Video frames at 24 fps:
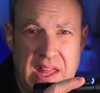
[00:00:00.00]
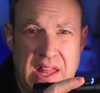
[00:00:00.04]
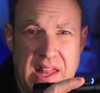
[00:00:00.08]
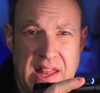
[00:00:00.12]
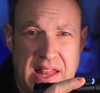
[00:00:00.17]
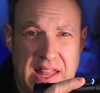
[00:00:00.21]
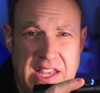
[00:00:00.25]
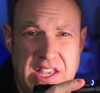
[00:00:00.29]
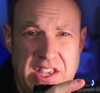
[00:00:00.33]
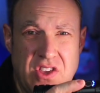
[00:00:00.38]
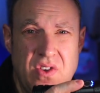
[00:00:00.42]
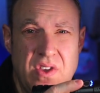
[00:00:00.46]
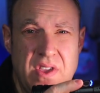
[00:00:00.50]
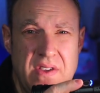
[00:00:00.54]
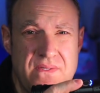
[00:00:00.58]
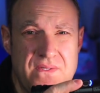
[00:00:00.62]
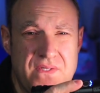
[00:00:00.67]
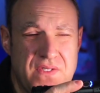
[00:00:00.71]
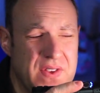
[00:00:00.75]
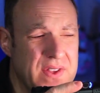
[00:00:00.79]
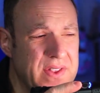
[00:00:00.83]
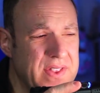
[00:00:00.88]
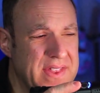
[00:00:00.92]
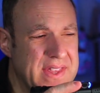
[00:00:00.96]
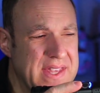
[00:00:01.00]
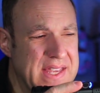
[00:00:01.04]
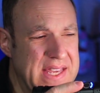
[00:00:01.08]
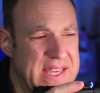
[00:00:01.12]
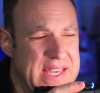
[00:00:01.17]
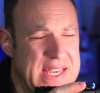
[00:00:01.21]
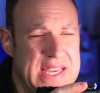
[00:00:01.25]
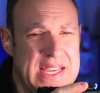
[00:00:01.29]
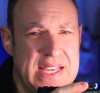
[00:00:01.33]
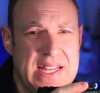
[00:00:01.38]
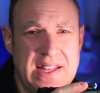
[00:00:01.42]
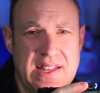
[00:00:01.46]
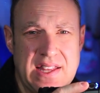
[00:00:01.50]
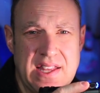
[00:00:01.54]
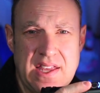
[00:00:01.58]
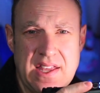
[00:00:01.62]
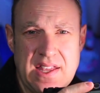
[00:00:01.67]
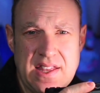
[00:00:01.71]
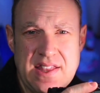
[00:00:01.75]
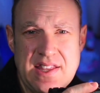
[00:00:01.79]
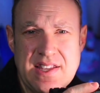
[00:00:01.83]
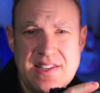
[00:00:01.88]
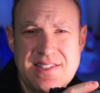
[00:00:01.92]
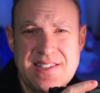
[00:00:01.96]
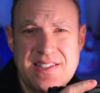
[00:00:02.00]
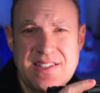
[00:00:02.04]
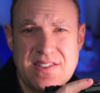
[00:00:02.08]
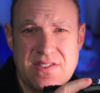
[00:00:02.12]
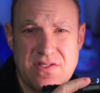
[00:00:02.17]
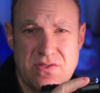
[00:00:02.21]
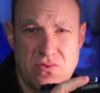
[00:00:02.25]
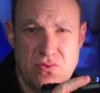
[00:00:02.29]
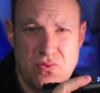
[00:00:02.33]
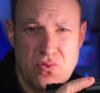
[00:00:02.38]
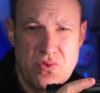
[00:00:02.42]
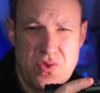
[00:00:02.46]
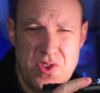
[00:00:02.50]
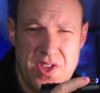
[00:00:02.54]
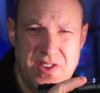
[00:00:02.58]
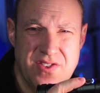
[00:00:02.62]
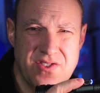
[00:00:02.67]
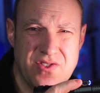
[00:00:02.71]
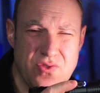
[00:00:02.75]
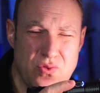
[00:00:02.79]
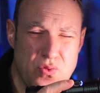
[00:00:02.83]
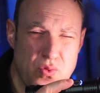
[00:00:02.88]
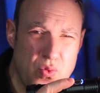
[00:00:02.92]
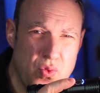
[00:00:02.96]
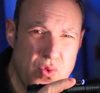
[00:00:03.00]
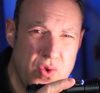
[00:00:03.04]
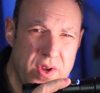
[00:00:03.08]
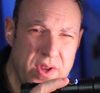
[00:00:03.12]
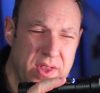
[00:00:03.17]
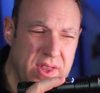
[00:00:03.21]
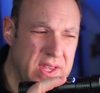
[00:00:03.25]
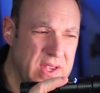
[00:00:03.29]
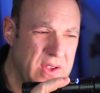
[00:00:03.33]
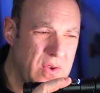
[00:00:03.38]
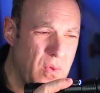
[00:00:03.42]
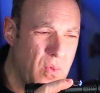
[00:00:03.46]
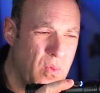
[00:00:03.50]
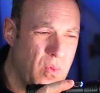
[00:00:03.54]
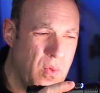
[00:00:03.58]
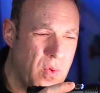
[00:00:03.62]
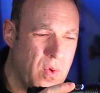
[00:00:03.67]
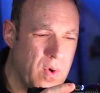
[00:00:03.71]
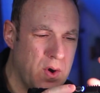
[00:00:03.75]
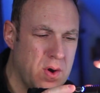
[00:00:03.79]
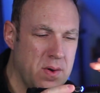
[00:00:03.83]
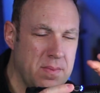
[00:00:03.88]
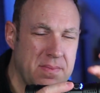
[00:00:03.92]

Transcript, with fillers: like you can feel the heat. This is this is really warm.